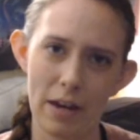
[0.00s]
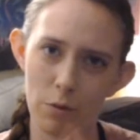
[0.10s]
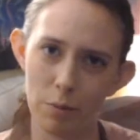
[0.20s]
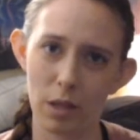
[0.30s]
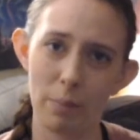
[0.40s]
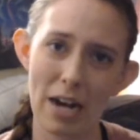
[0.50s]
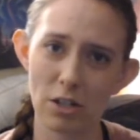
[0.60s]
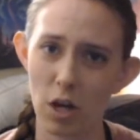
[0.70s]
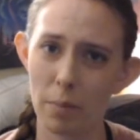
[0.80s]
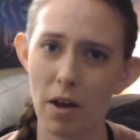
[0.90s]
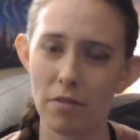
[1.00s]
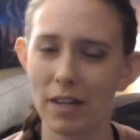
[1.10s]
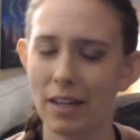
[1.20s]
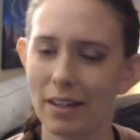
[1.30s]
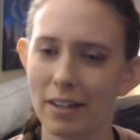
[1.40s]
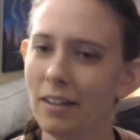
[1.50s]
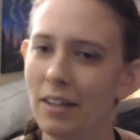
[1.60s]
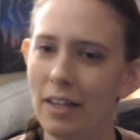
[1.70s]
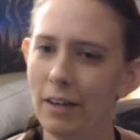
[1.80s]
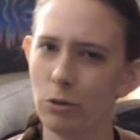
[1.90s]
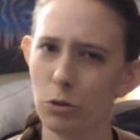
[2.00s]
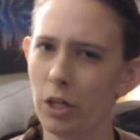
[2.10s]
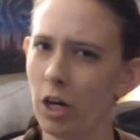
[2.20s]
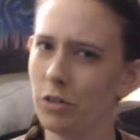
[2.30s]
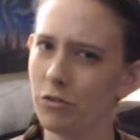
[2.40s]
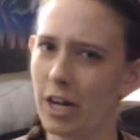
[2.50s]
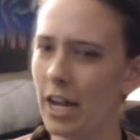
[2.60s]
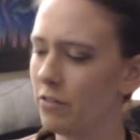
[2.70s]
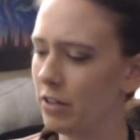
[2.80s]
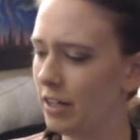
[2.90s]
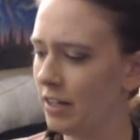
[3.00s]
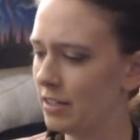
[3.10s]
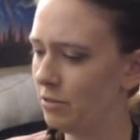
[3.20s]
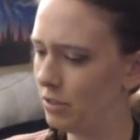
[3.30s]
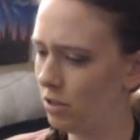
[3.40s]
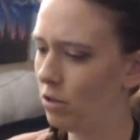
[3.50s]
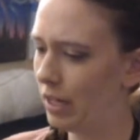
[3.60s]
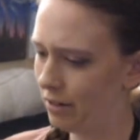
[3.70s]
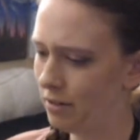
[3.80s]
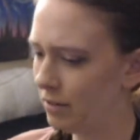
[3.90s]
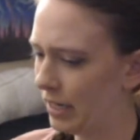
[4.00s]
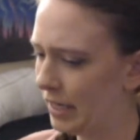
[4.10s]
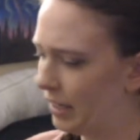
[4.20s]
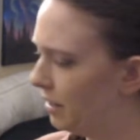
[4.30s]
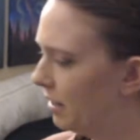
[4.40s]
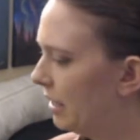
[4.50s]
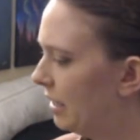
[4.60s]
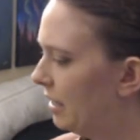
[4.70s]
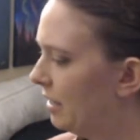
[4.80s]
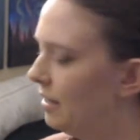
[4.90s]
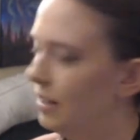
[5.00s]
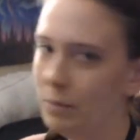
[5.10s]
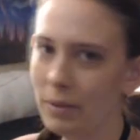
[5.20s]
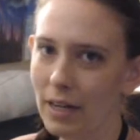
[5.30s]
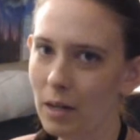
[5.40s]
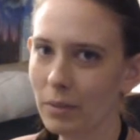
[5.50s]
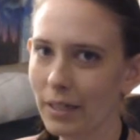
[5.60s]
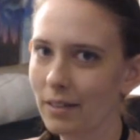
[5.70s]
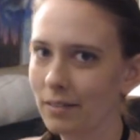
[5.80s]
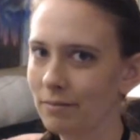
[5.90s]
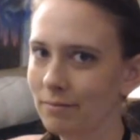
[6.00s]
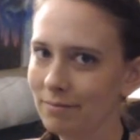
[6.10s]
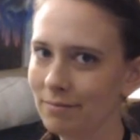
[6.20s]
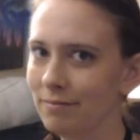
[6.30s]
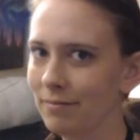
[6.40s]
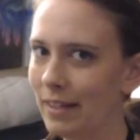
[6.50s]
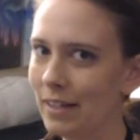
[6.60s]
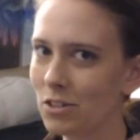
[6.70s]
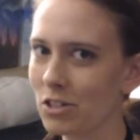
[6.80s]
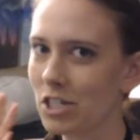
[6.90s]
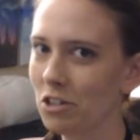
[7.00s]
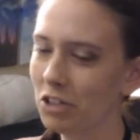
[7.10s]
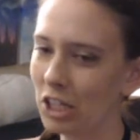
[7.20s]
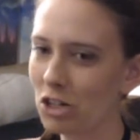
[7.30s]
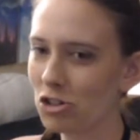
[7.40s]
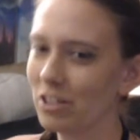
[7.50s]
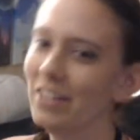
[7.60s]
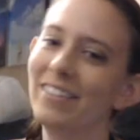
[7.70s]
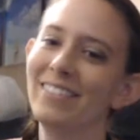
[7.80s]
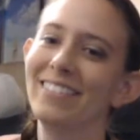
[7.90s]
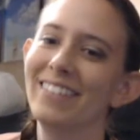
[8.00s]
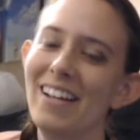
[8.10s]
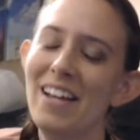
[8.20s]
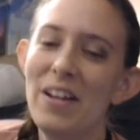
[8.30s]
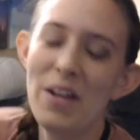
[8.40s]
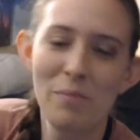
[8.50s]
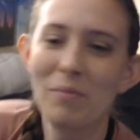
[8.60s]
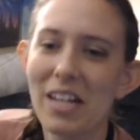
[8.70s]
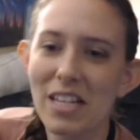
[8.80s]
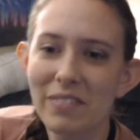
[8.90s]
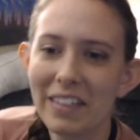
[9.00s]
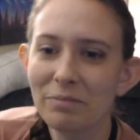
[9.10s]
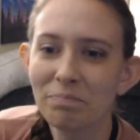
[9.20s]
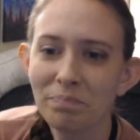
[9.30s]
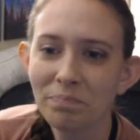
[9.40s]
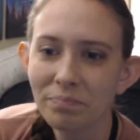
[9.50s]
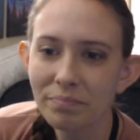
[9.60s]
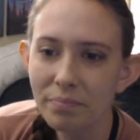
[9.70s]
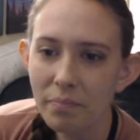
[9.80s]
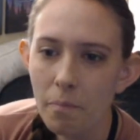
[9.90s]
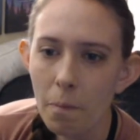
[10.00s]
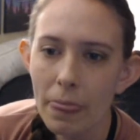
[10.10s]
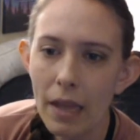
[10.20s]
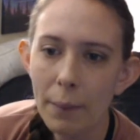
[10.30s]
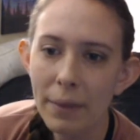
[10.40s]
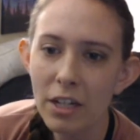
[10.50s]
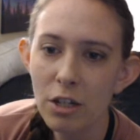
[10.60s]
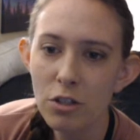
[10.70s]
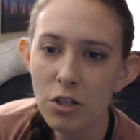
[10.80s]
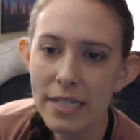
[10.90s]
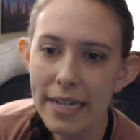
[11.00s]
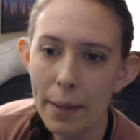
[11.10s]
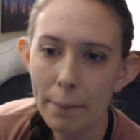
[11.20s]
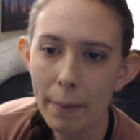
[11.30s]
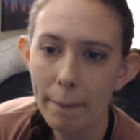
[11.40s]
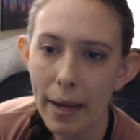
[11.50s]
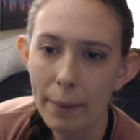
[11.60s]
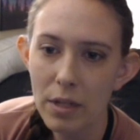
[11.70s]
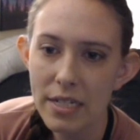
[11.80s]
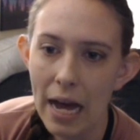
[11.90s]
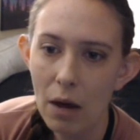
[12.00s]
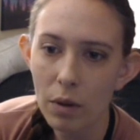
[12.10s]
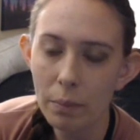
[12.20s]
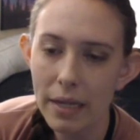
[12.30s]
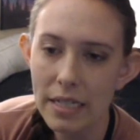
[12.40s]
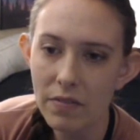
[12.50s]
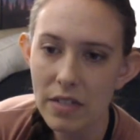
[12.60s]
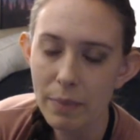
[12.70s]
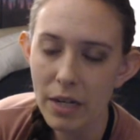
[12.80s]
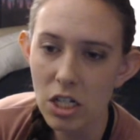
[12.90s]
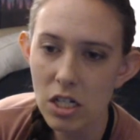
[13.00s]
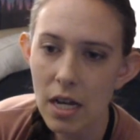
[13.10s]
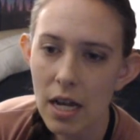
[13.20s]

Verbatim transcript: I would put the backdrop off, and I like, it was really hard to forget everything because it was all like right there. But now I'm like, things are still in the kitchen, but it's fine. Can you use your damp paper towel in place of a sponge?